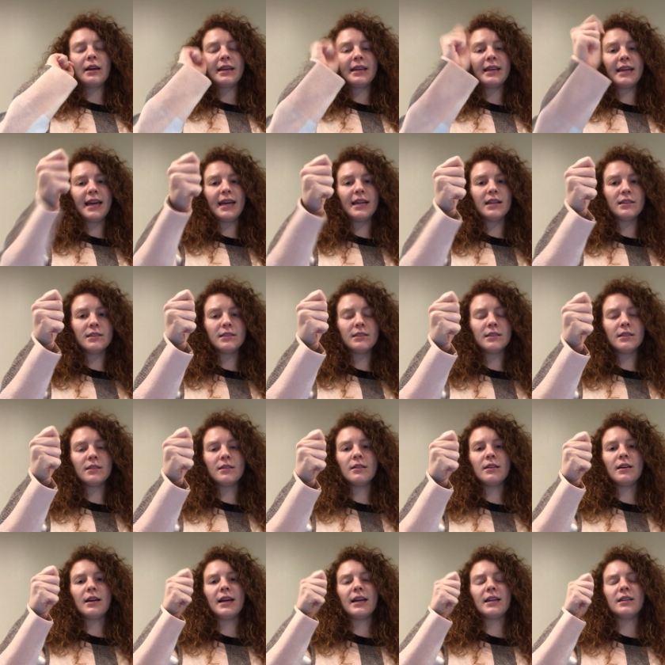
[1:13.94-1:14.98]
get,
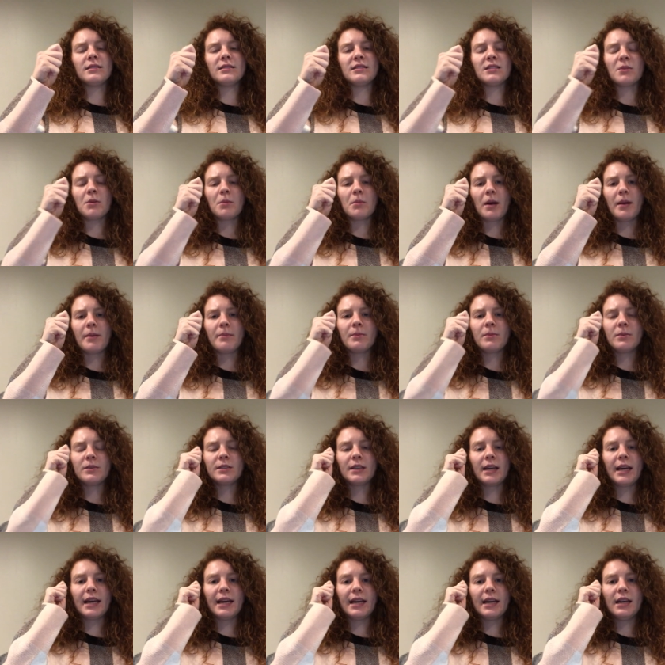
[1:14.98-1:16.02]
and someone might
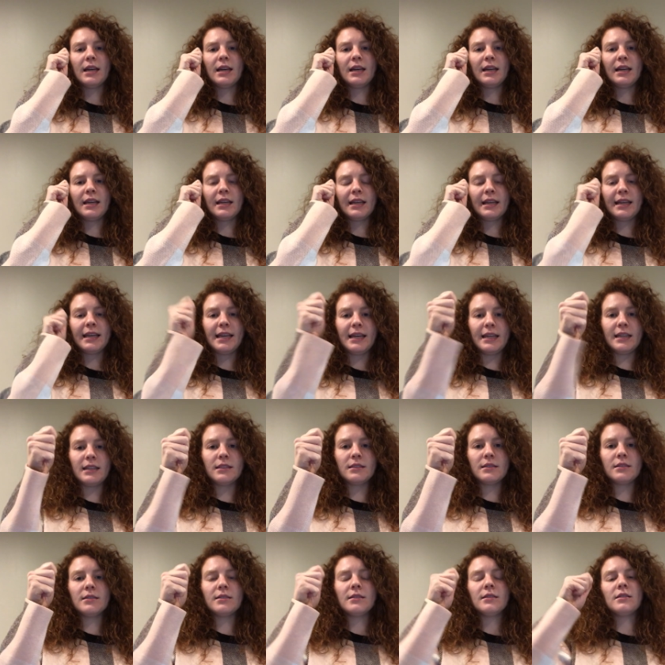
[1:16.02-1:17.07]
say
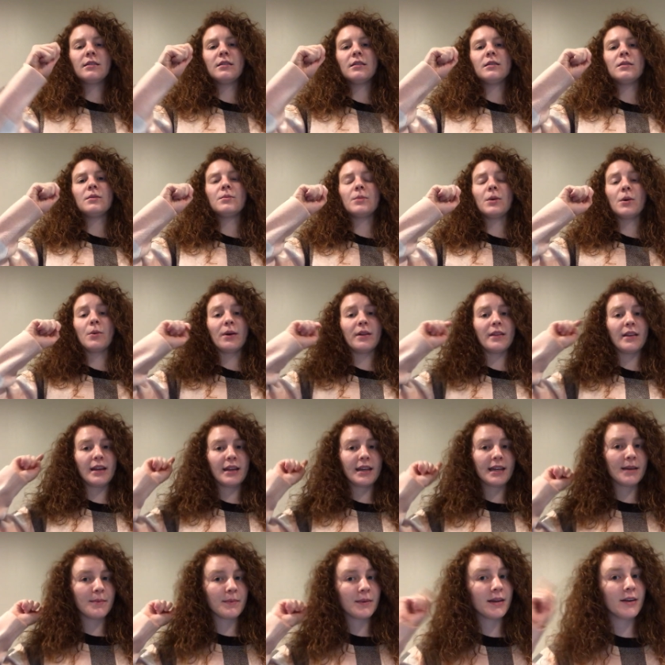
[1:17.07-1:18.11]
geeked. But when they
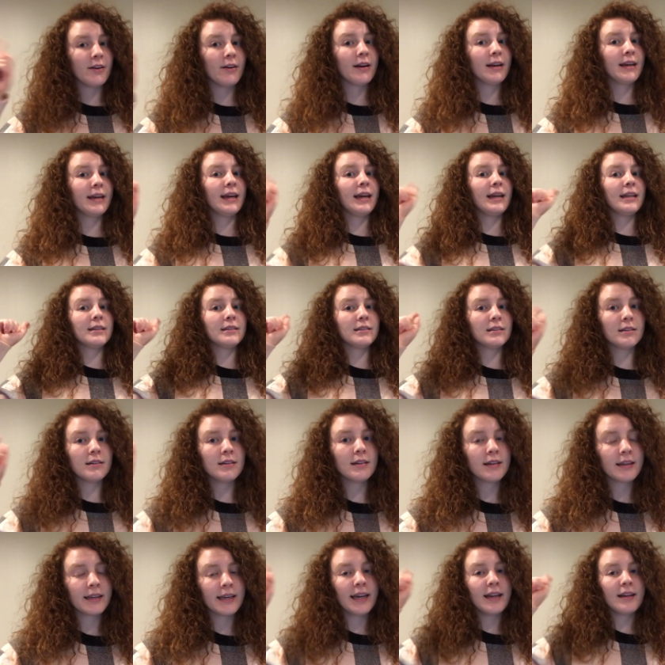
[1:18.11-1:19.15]
keep hearing get,
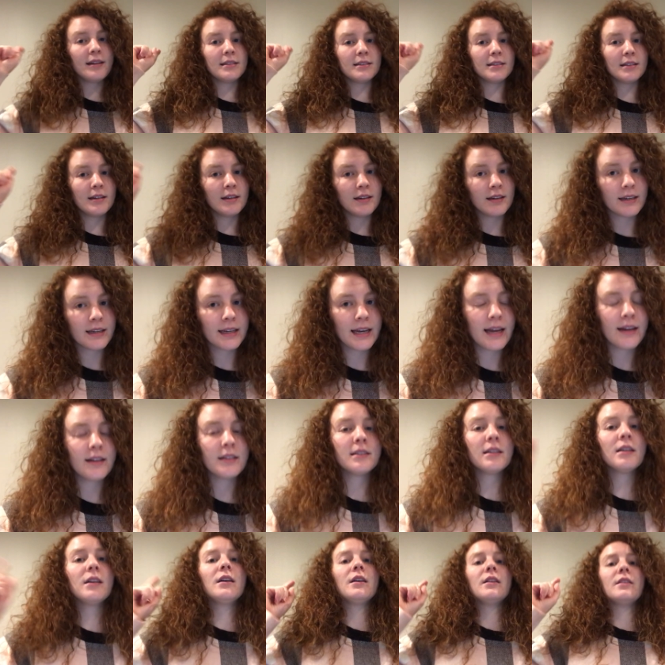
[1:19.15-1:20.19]
they
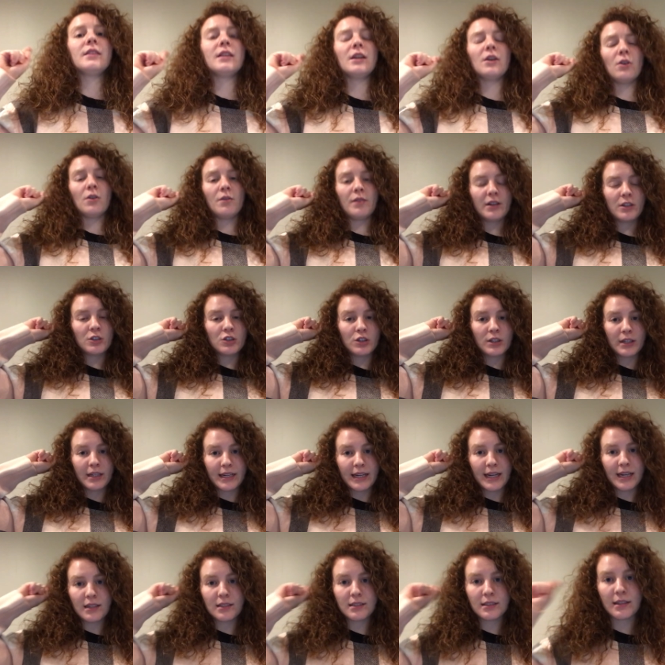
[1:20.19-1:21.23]
will eventually
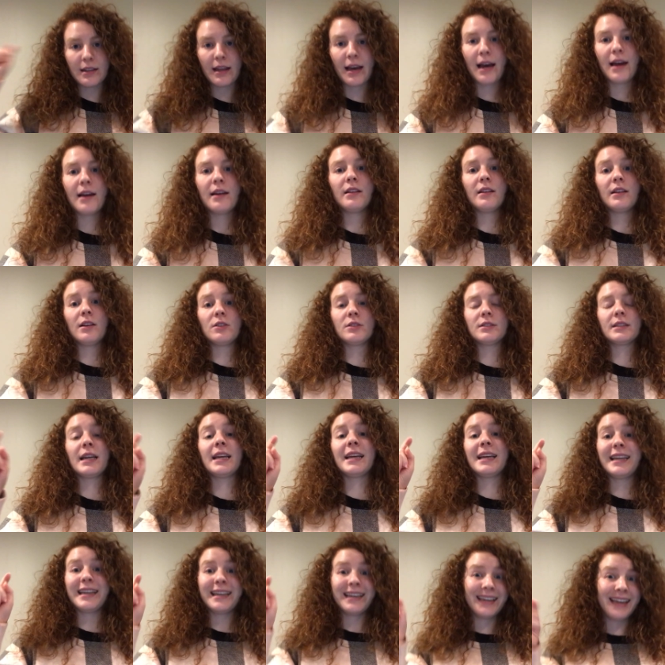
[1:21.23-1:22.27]
get to that and they'll say
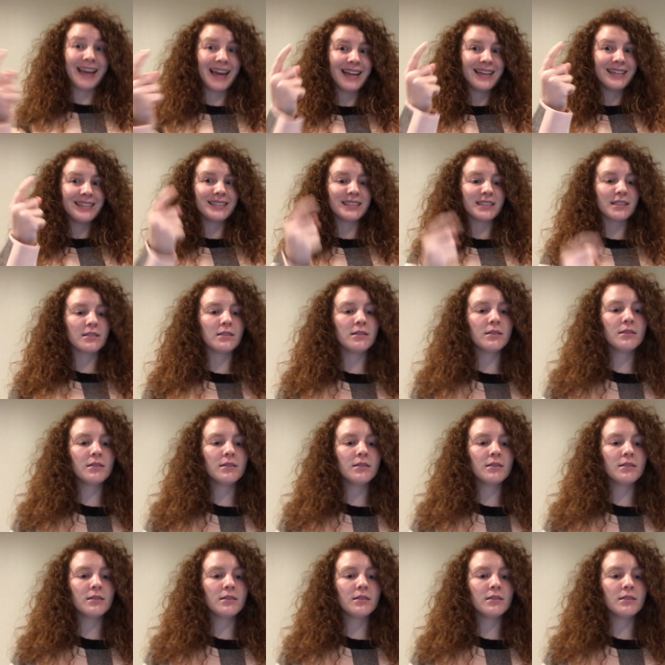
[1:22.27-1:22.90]
get.